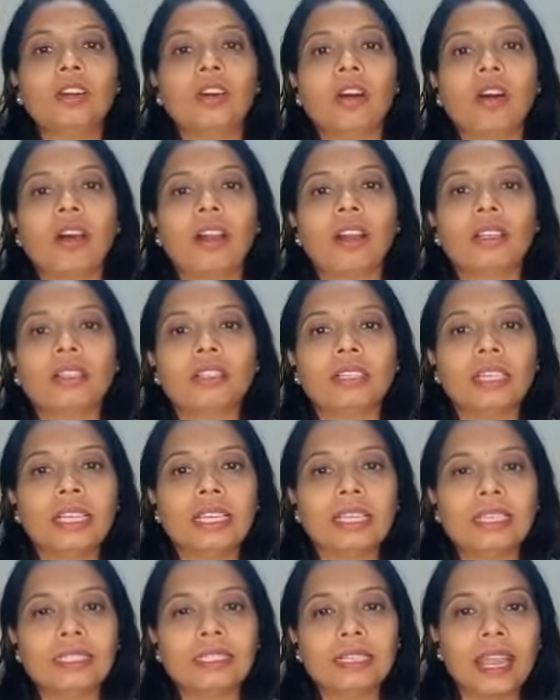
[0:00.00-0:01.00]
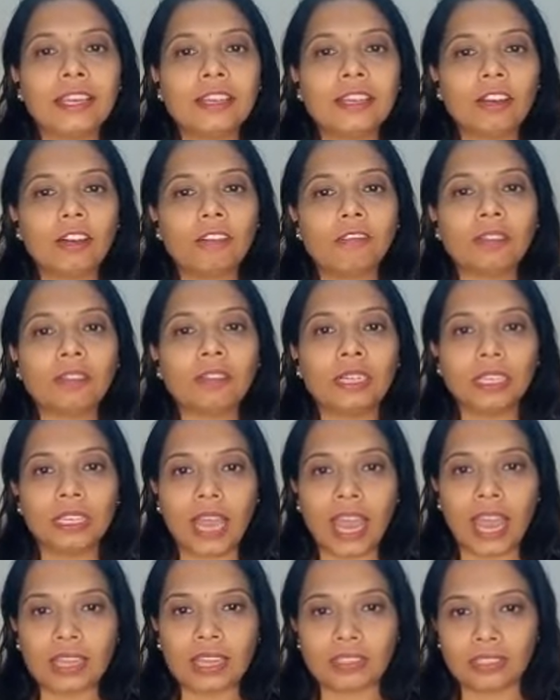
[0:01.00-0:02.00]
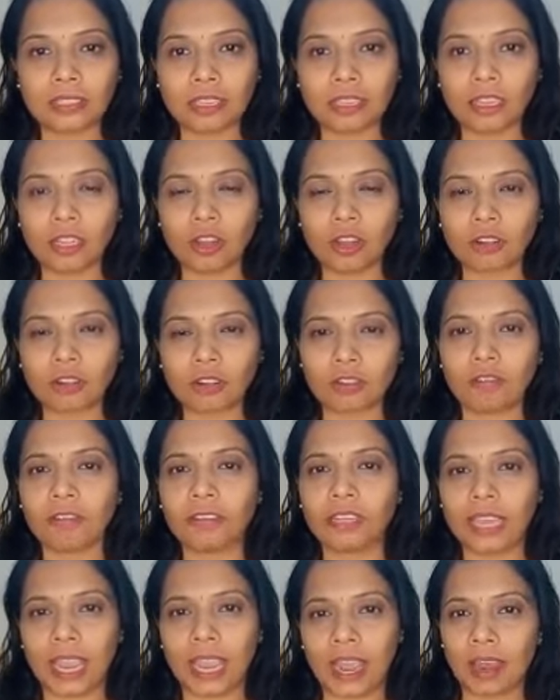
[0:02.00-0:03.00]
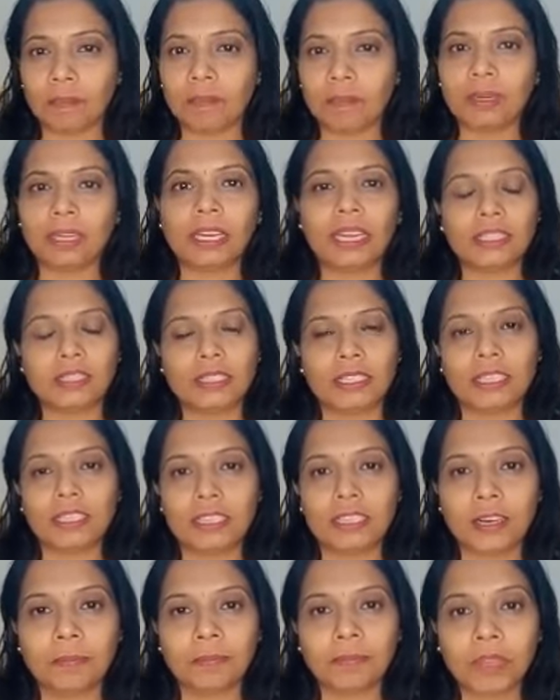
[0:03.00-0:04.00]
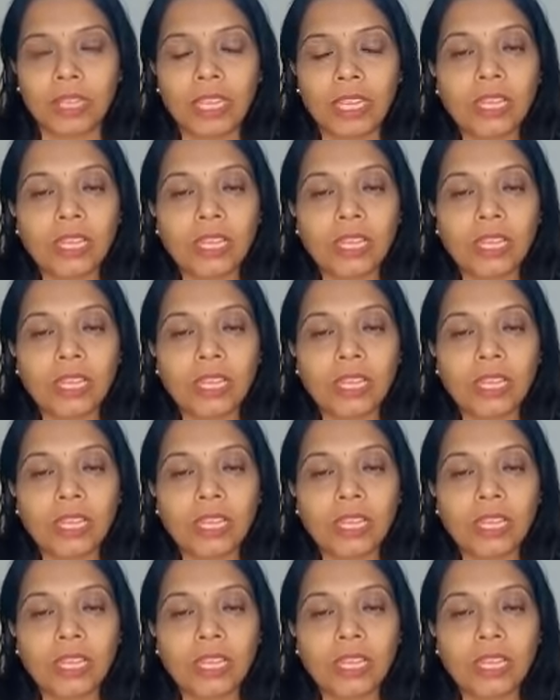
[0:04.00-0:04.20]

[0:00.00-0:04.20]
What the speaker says: or it kind of has a lot of gap, etc.